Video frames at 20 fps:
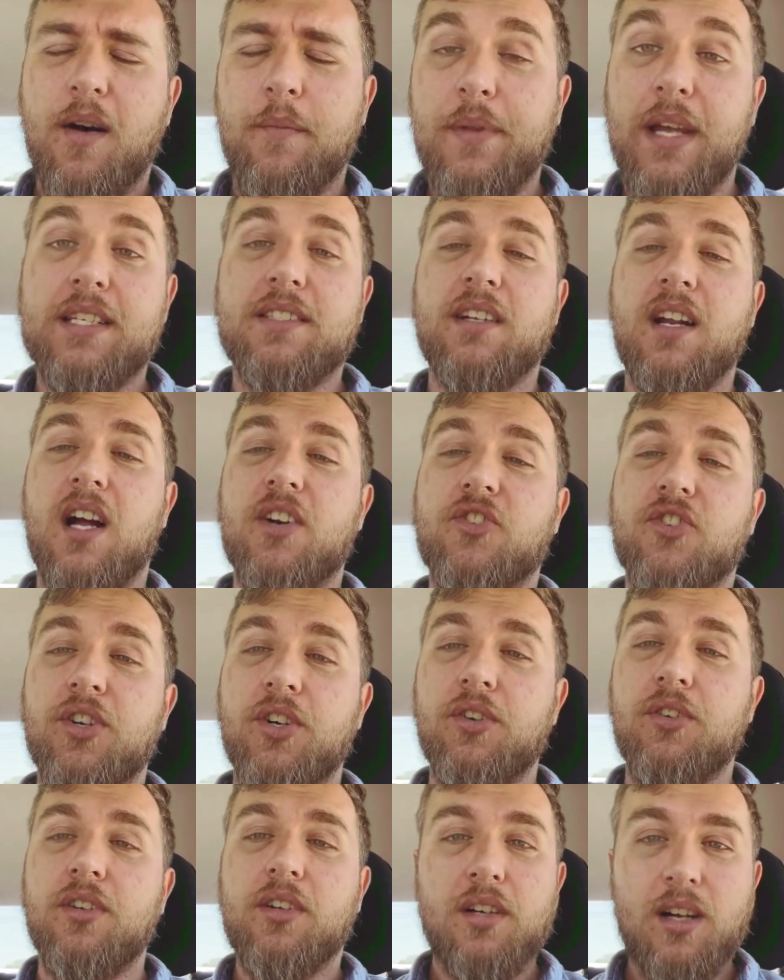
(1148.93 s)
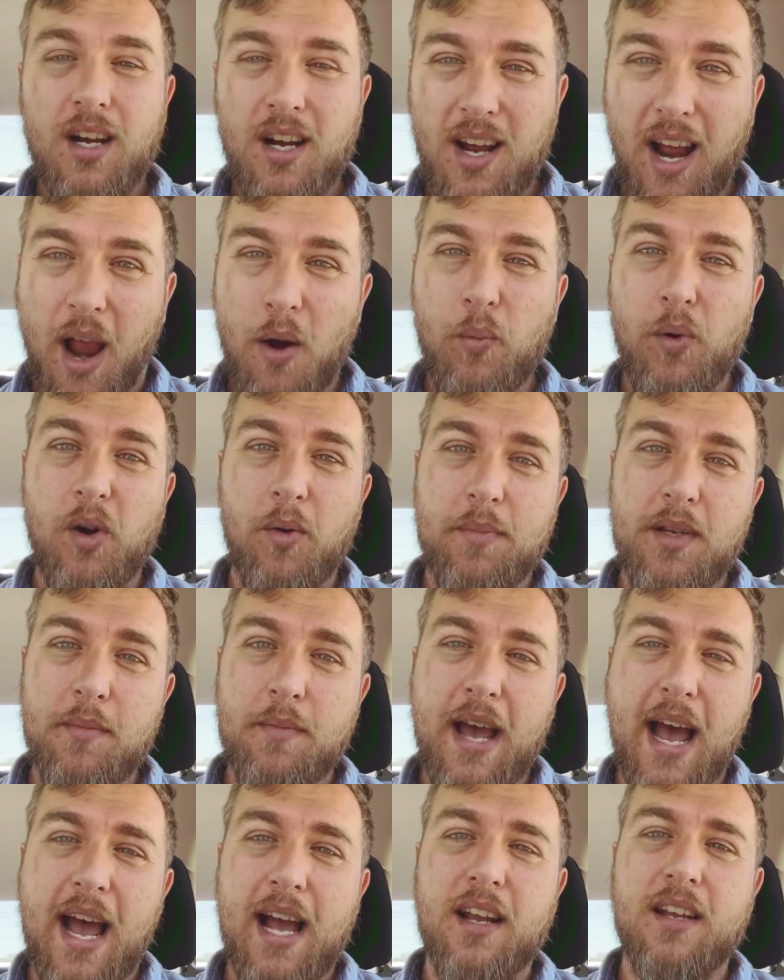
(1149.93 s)
That's not true. I will be
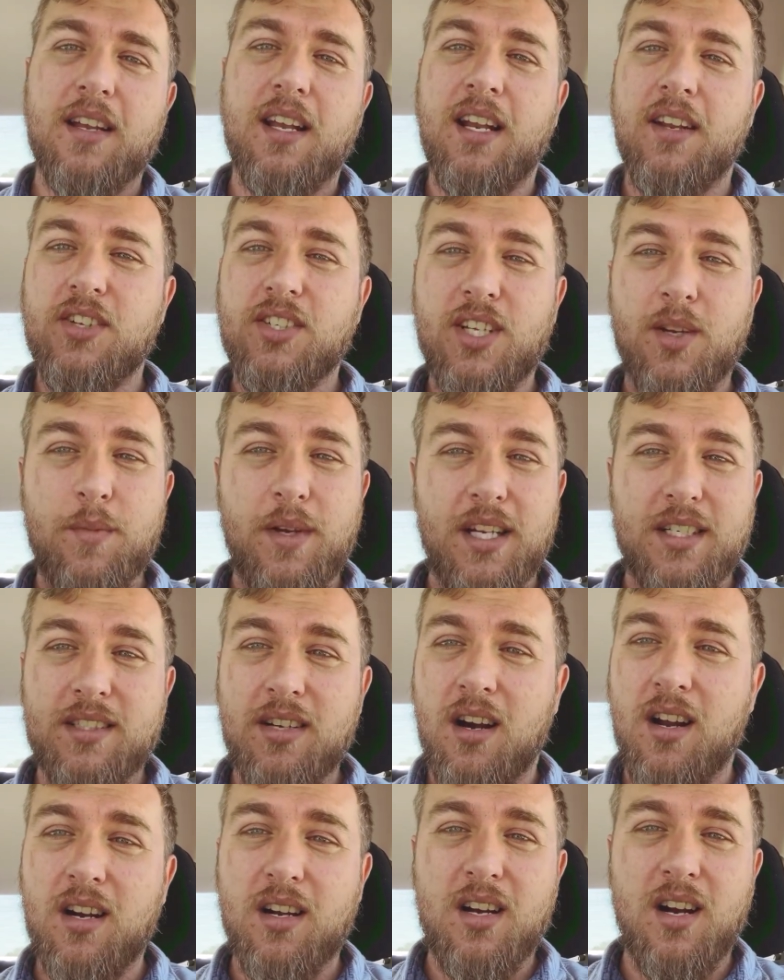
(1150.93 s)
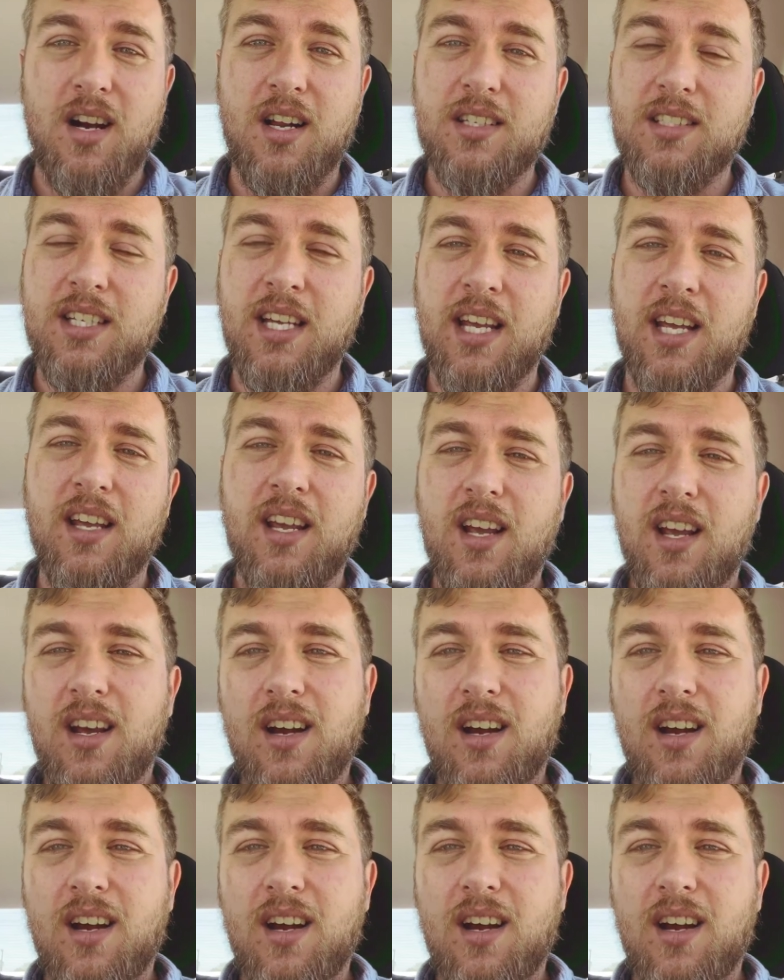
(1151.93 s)
back, and there's going to be a ton of content.